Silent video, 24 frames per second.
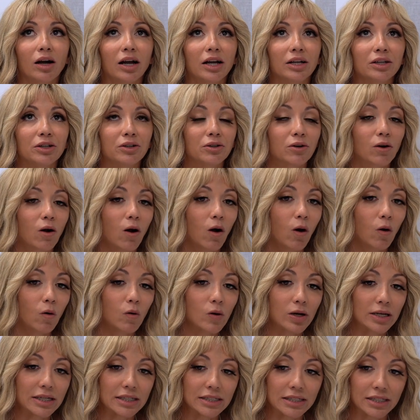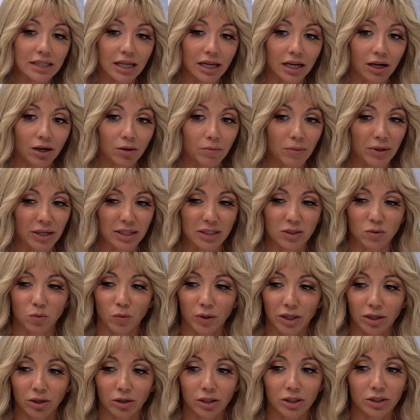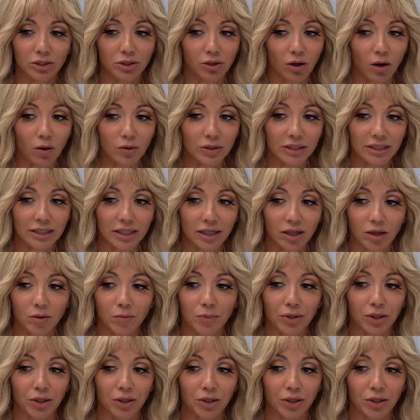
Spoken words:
and you're always there, but it's weird because you're always there,